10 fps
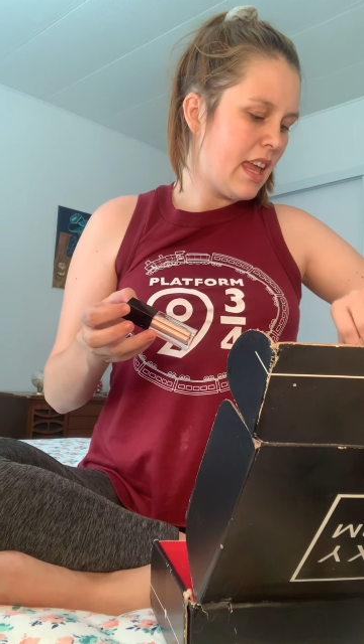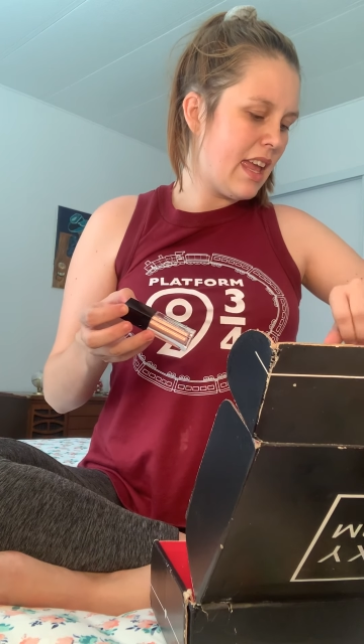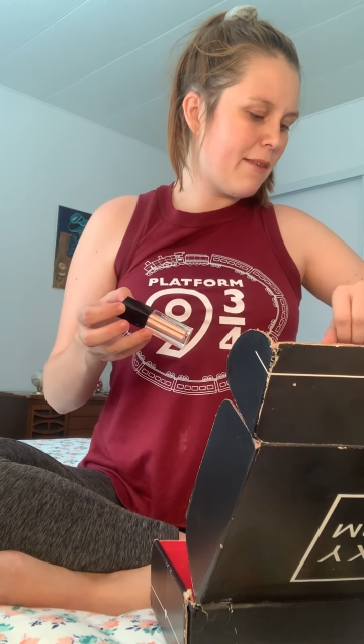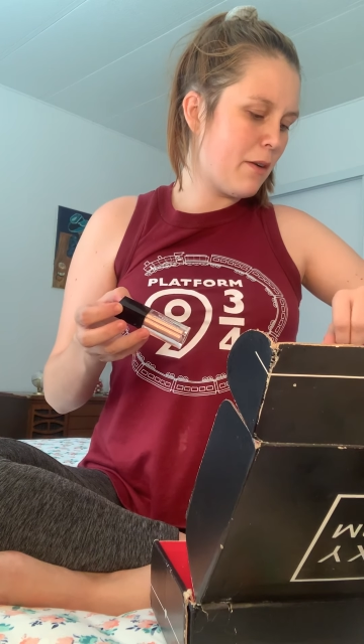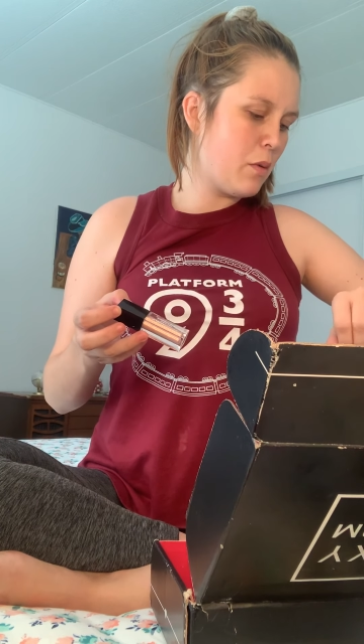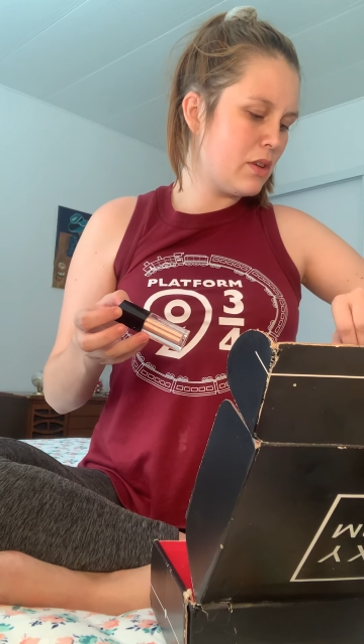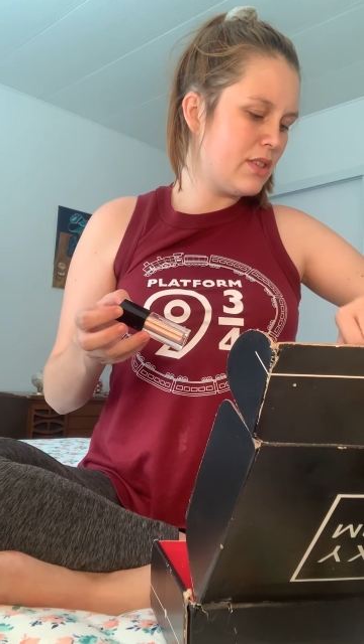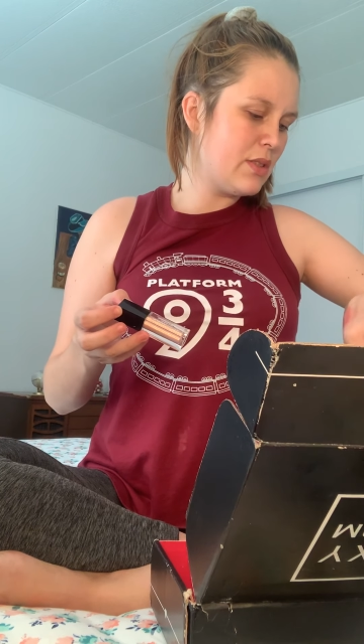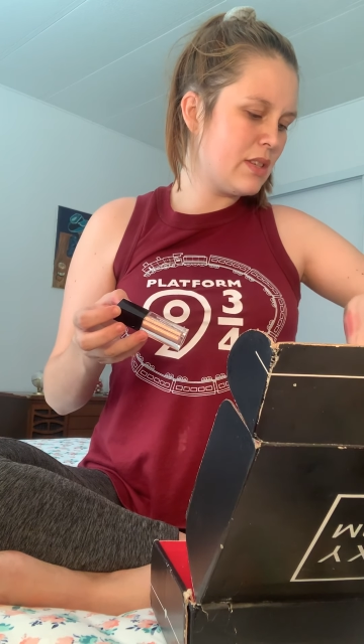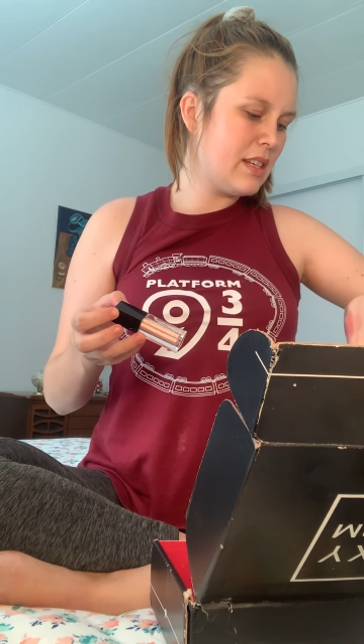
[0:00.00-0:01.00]
If I were to
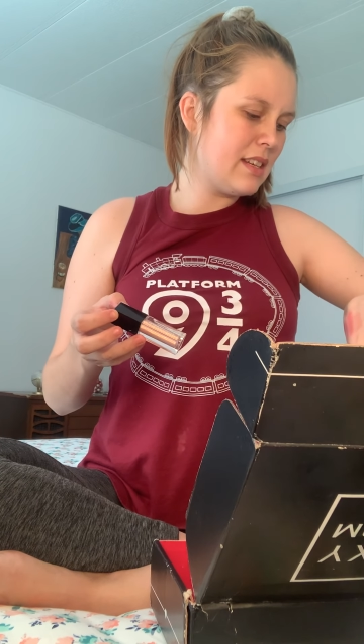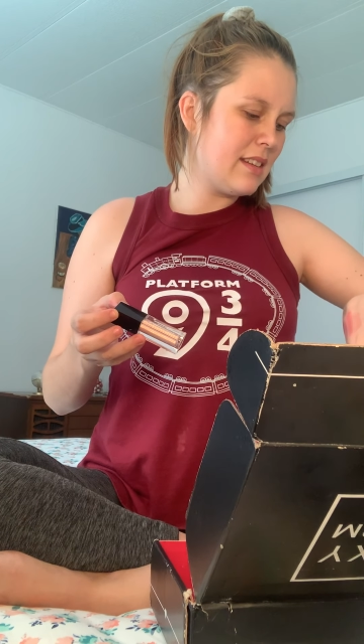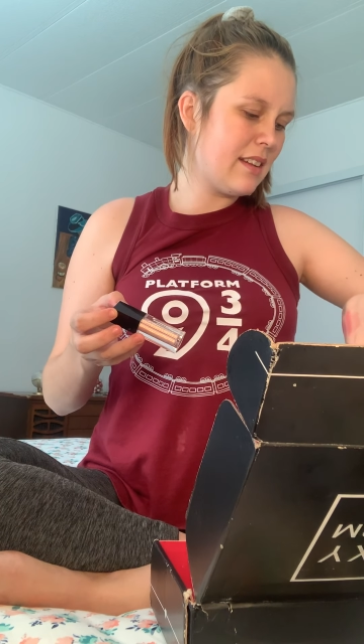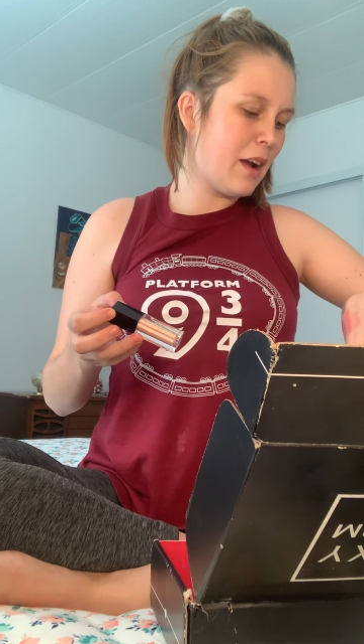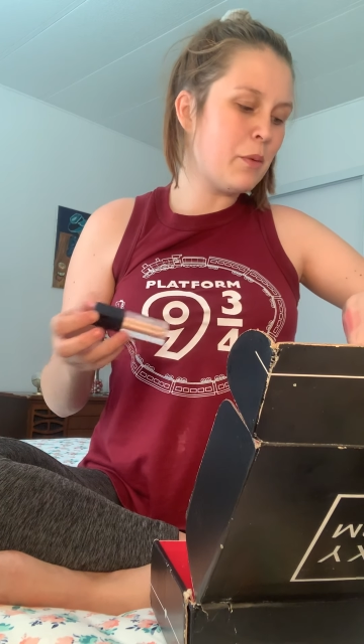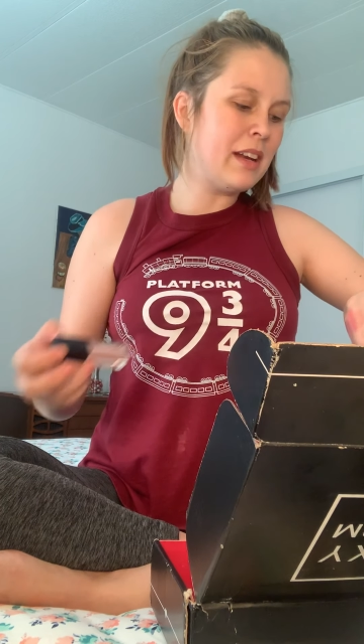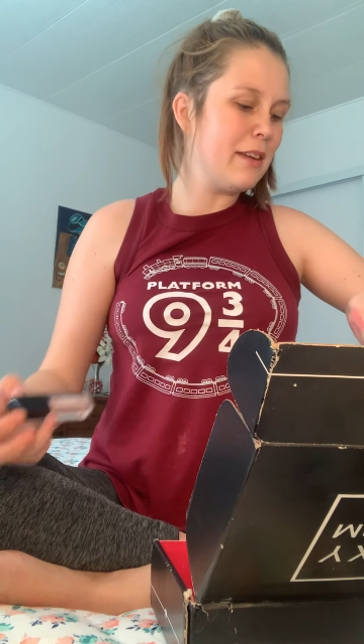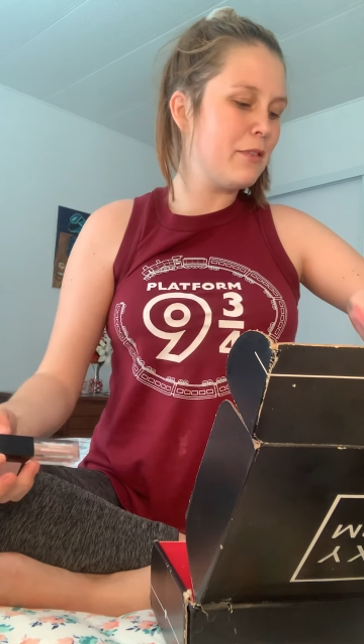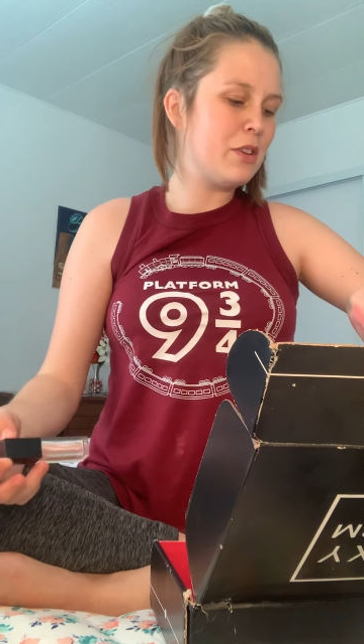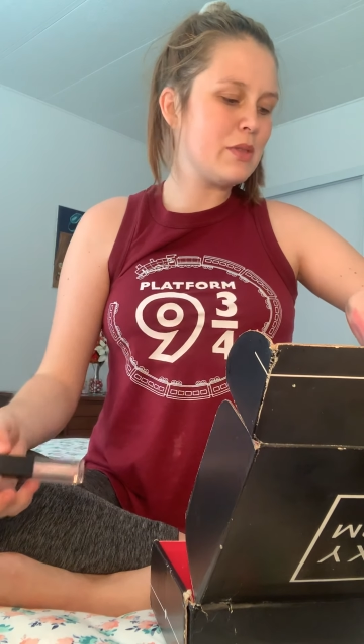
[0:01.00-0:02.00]
use it, I wouldn't
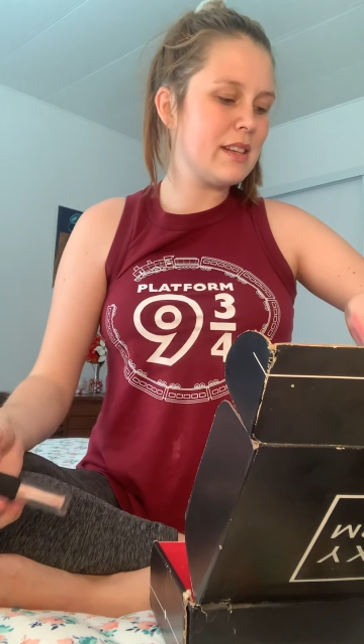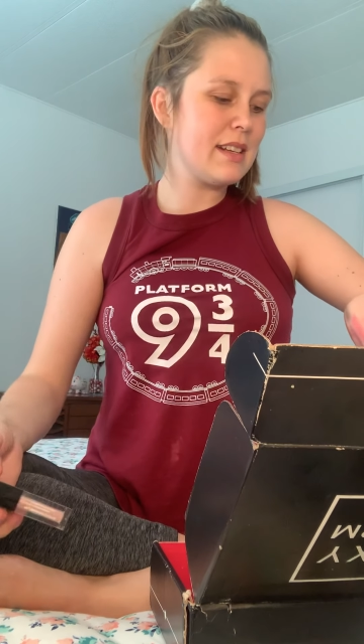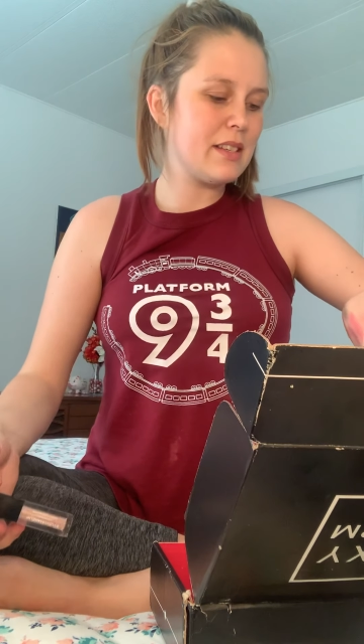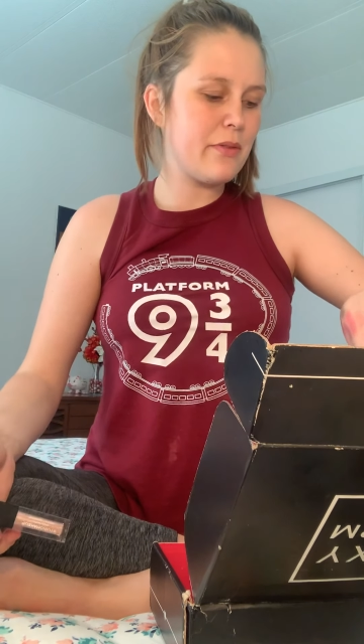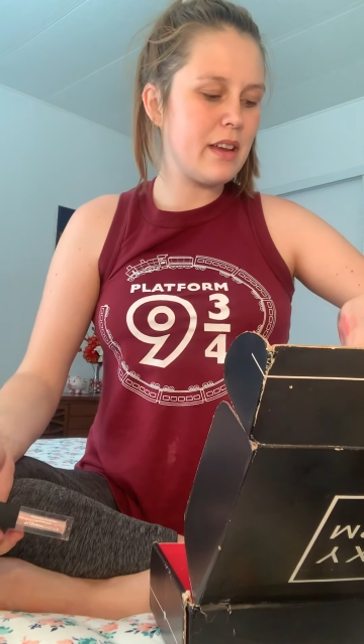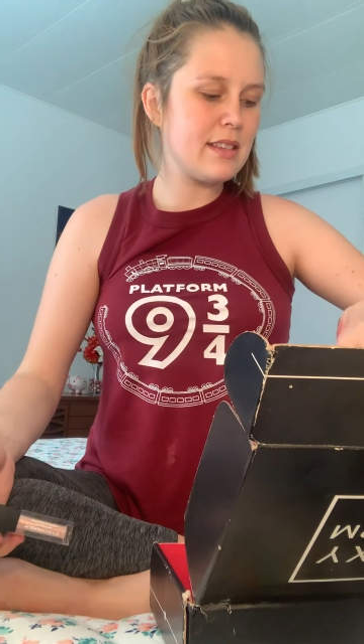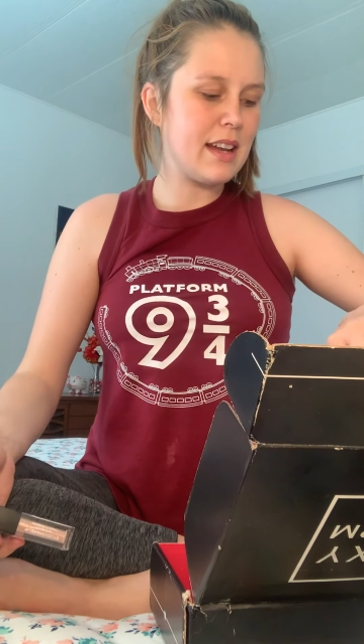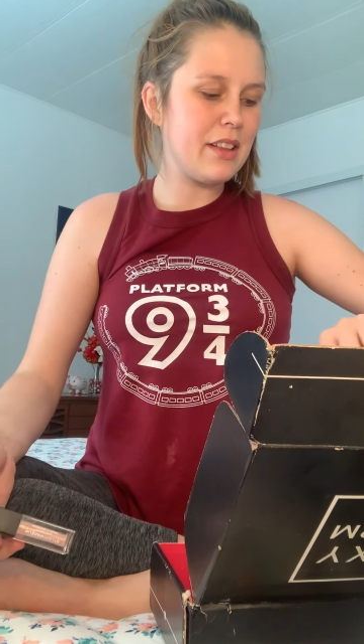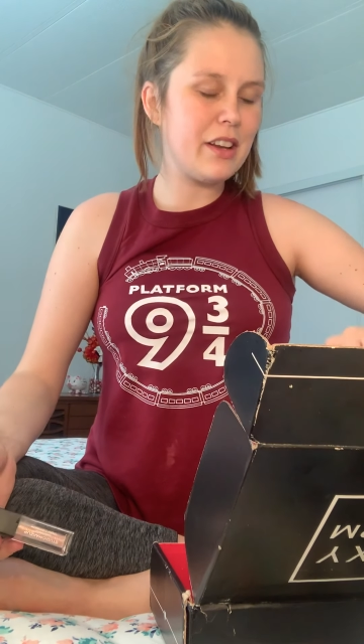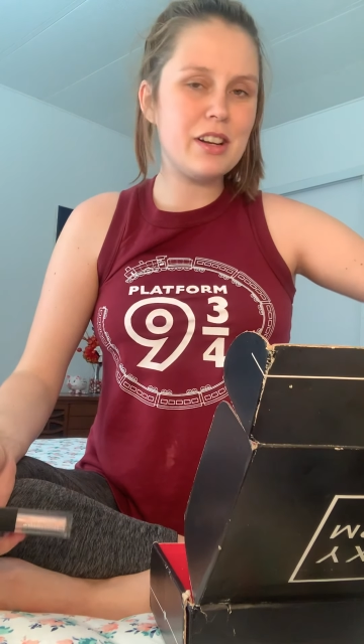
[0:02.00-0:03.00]
even use it as a face
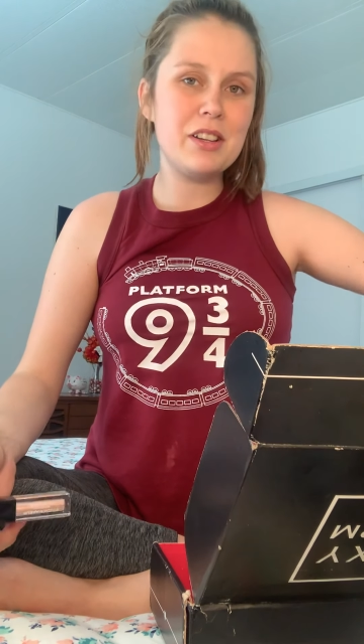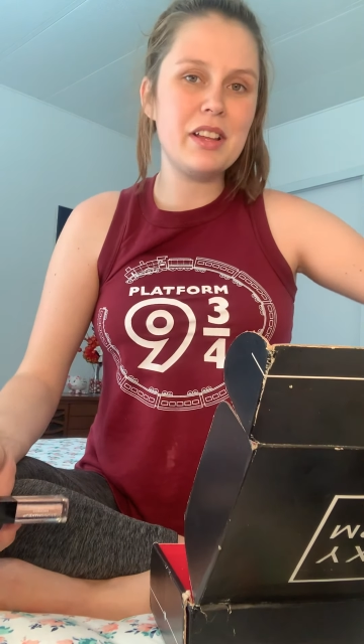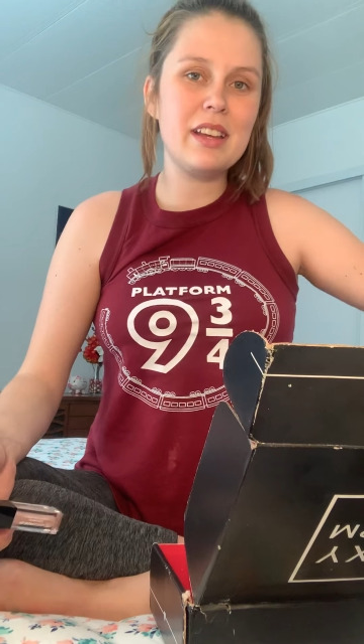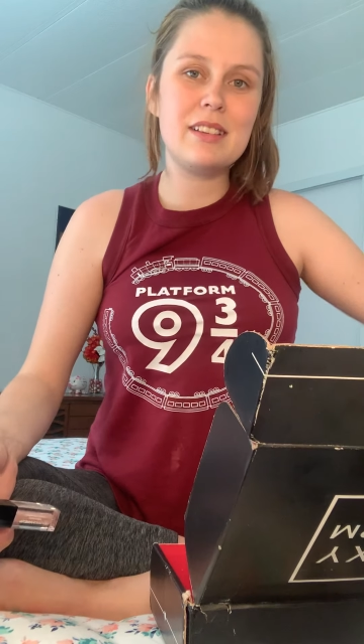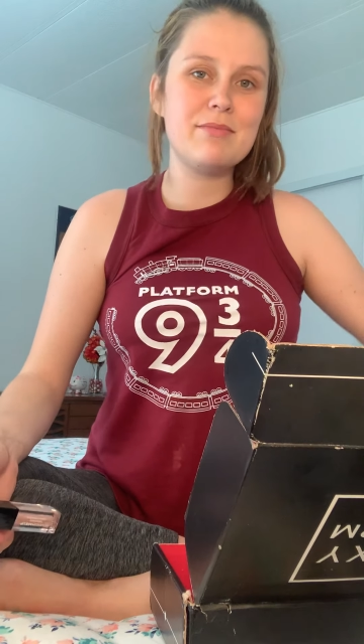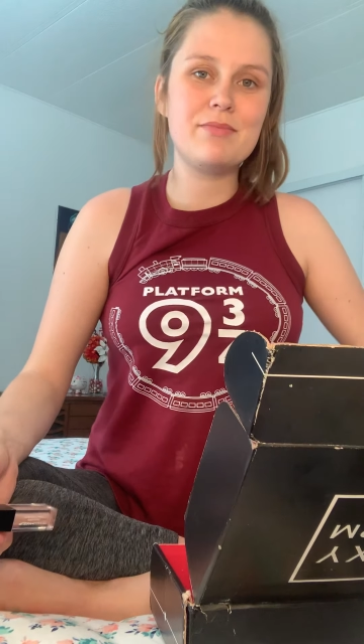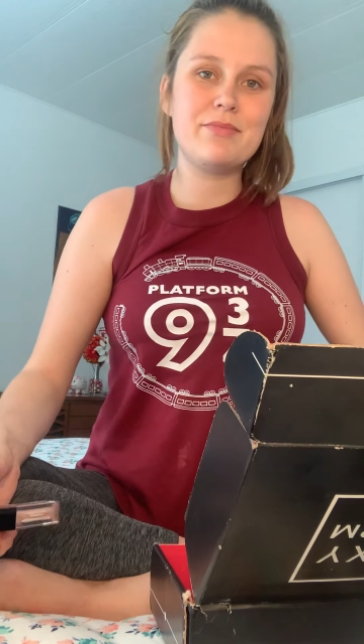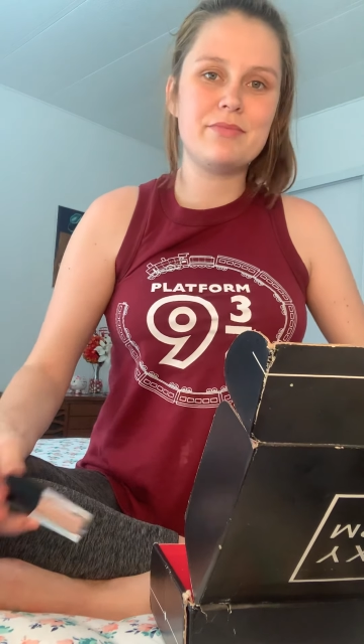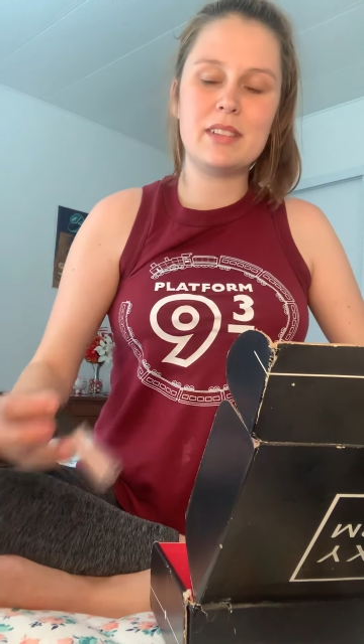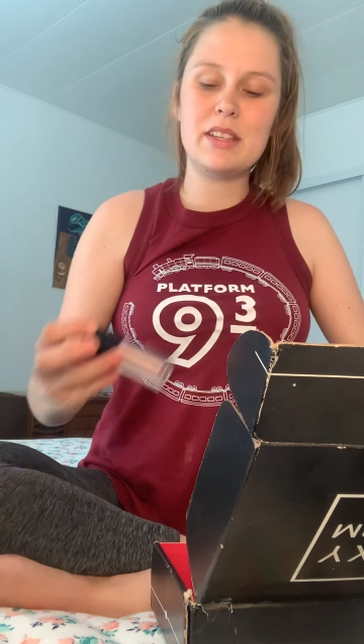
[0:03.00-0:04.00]
highlighter. Like,
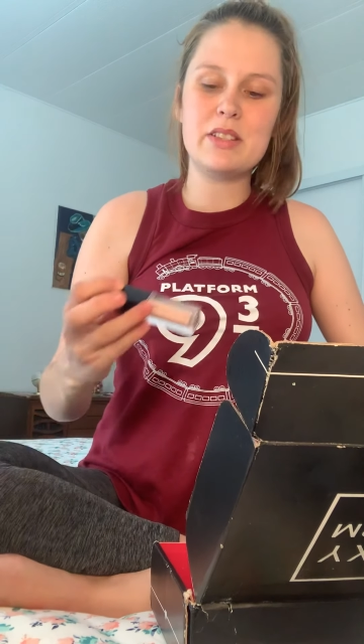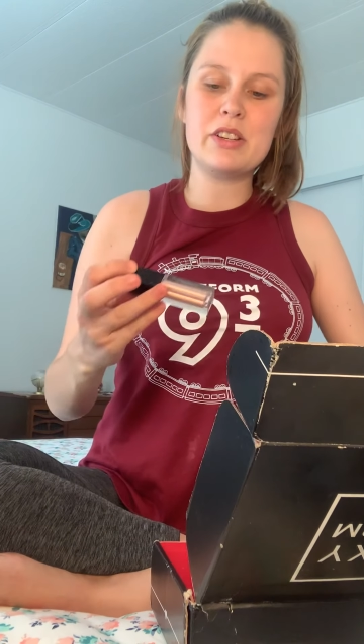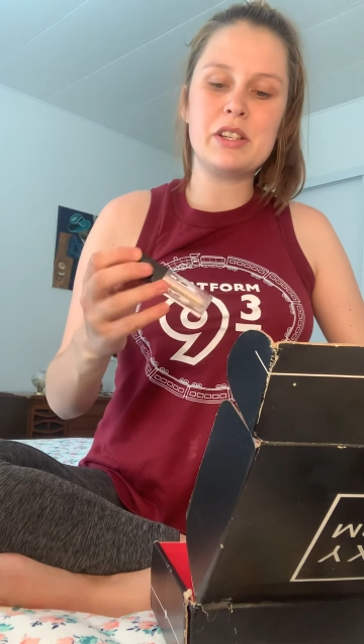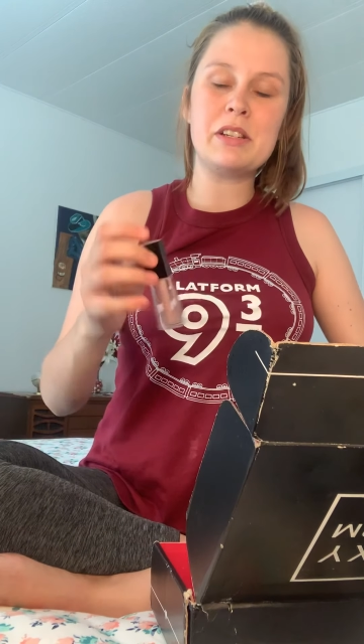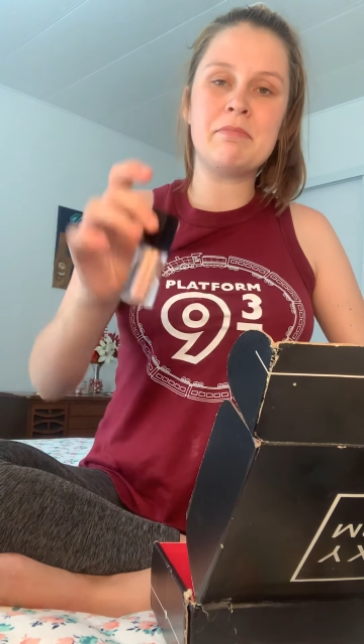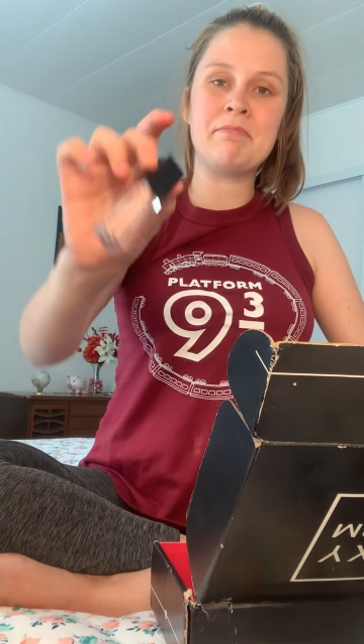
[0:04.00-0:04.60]
it's not good.